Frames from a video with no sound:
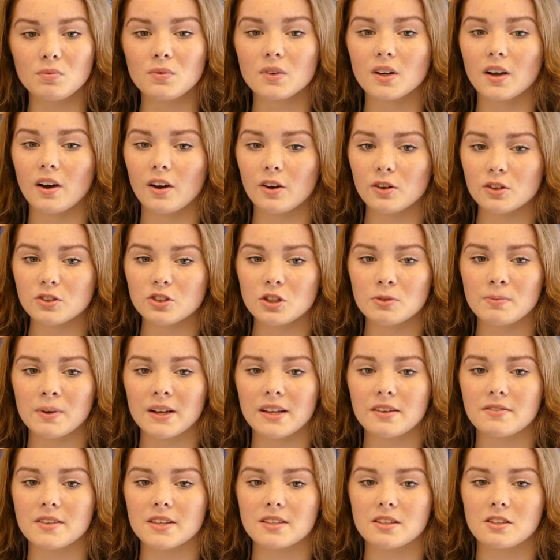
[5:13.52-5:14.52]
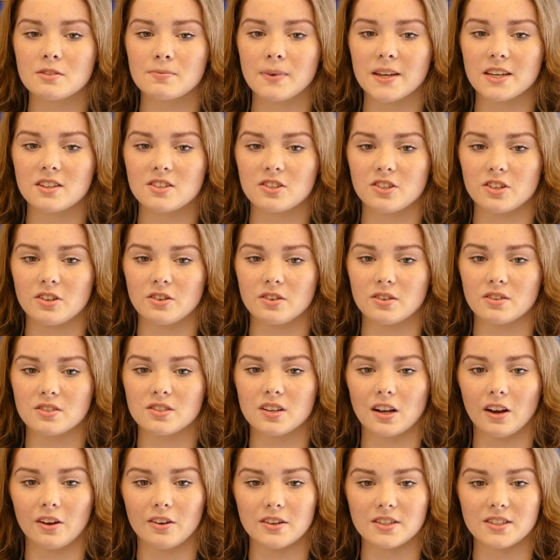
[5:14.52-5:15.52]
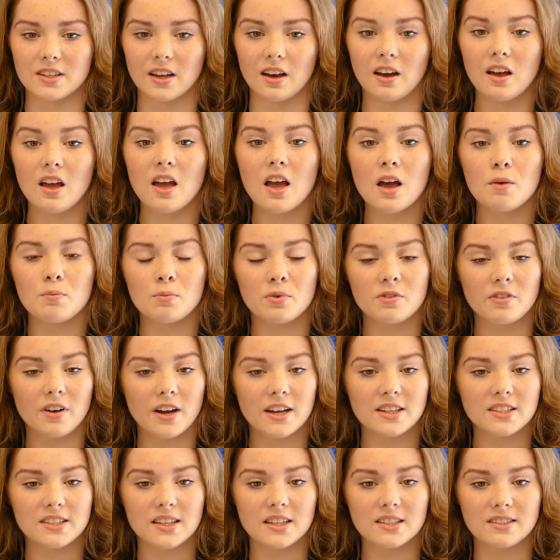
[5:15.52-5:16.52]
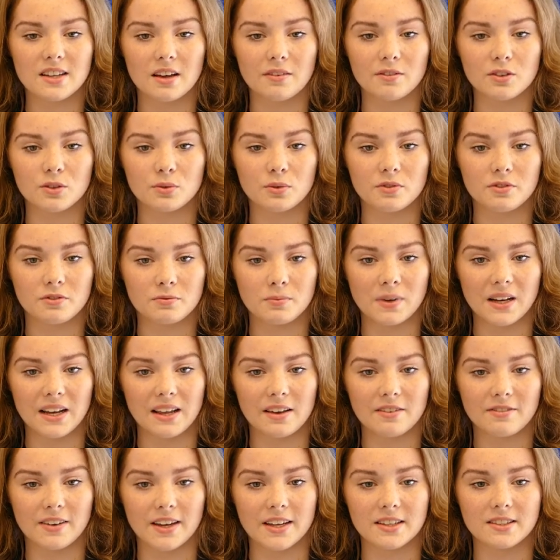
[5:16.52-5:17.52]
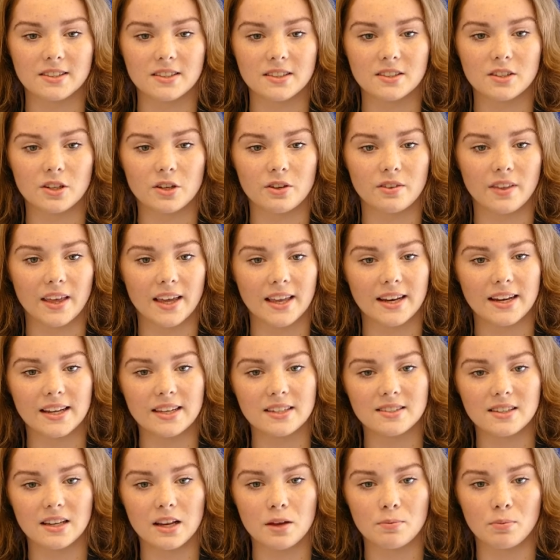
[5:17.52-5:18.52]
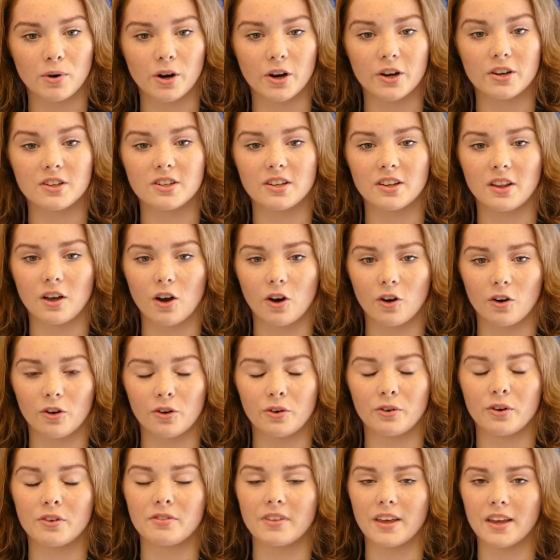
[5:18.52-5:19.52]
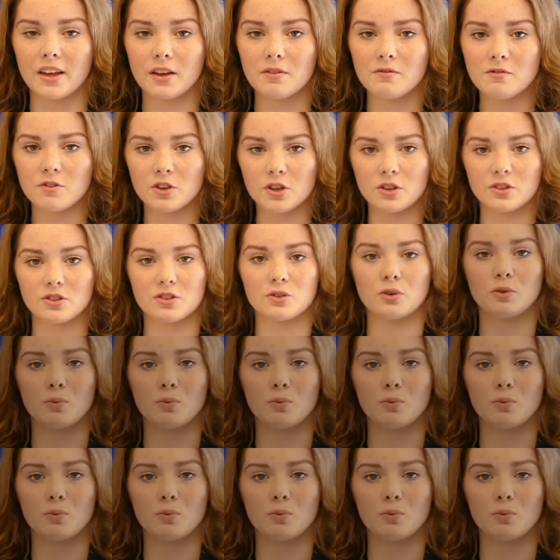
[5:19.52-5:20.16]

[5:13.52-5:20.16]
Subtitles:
I also believe this has made students closer and provides year 7s with familiar faces who they can easily approach in the corridor if they're confused or